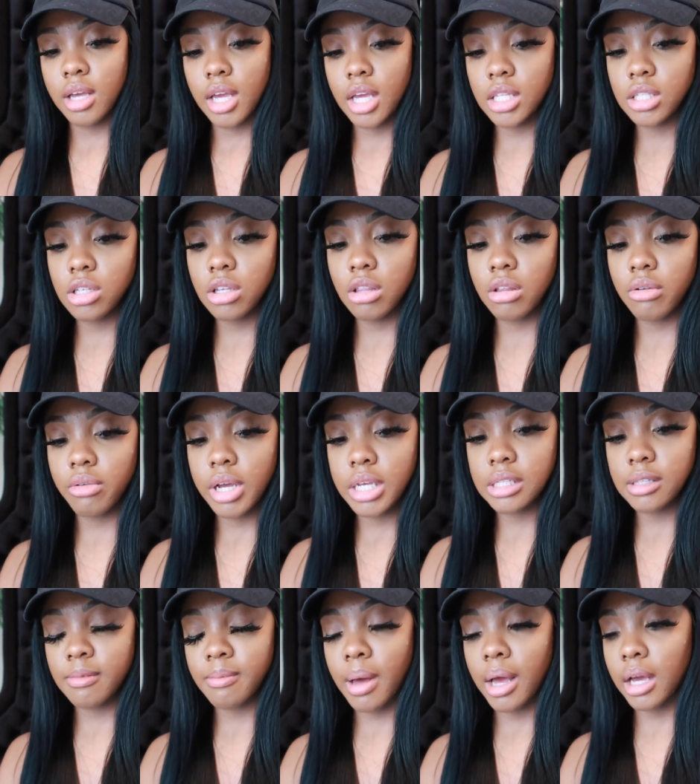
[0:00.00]
enter the
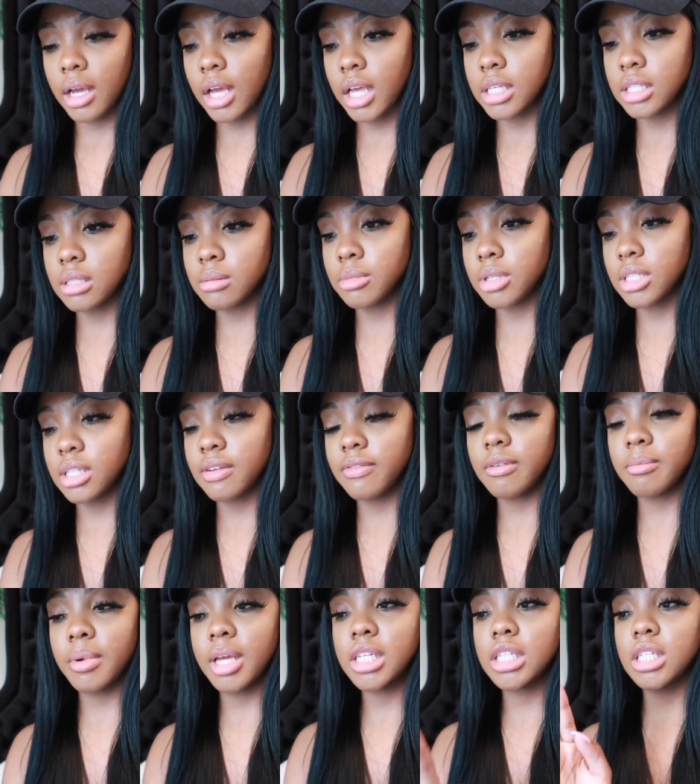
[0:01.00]
rest of my customer's
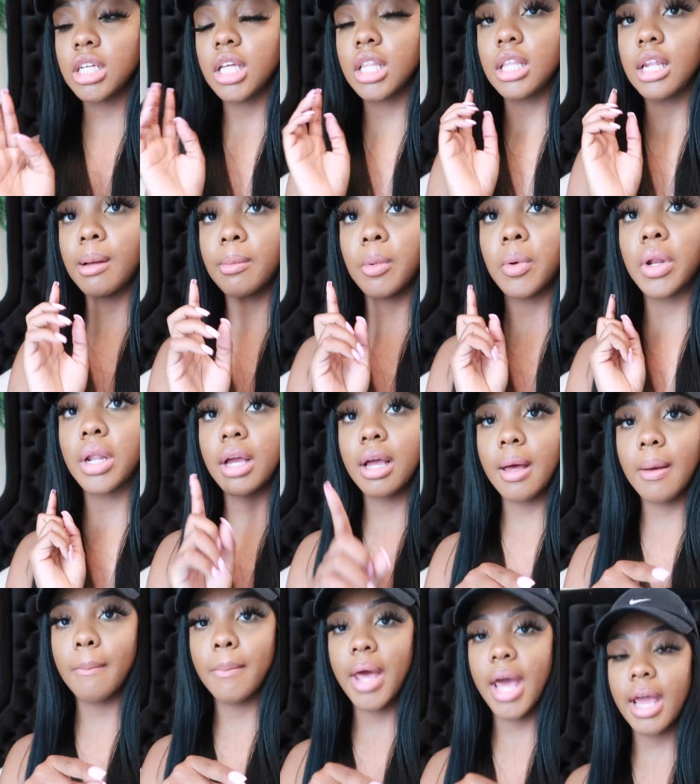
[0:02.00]
information and then I'm going to
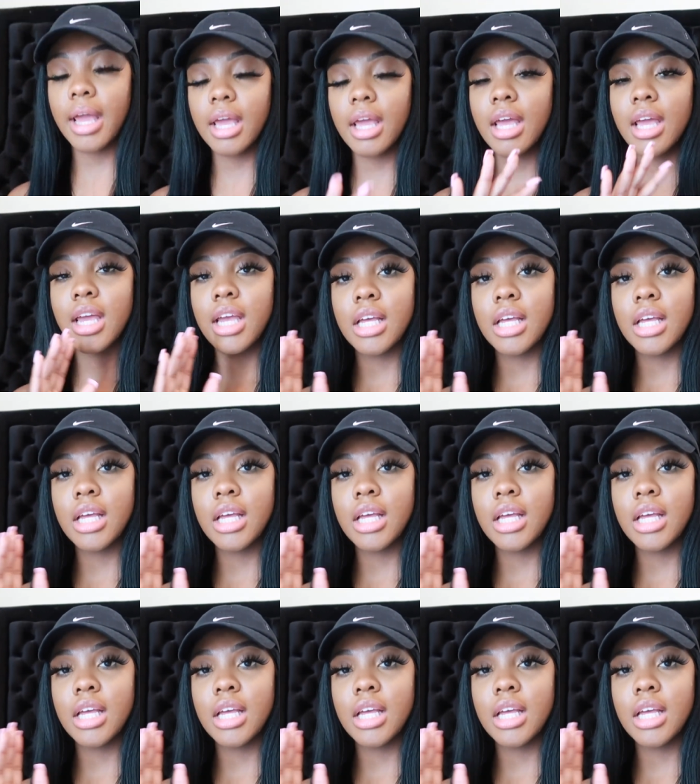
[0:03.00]
come back